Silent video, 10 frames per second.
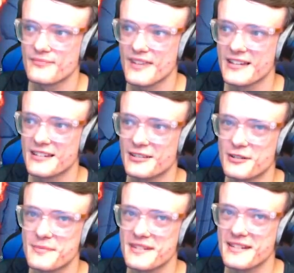He's going
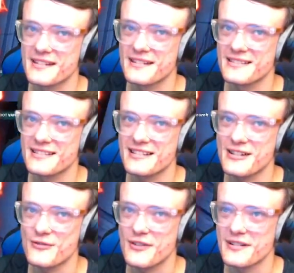upstairs. It's
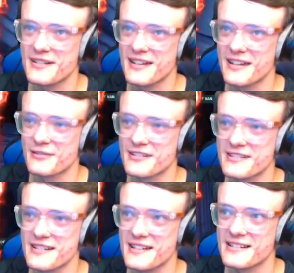actually right there on the
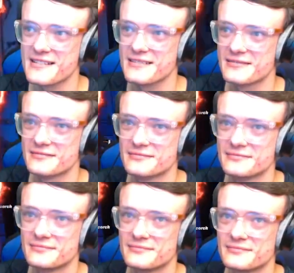stairs.
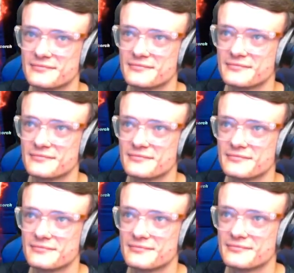Uh, come on,
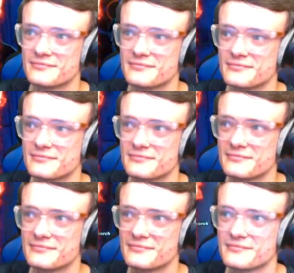come towards me, come towards me.
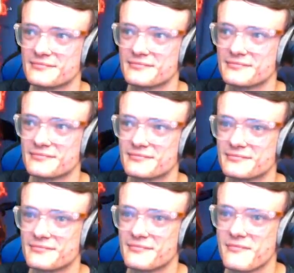Right here, right
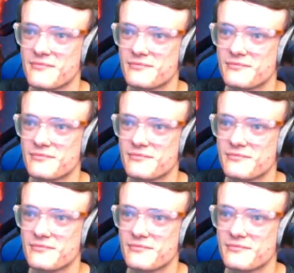here. Nice.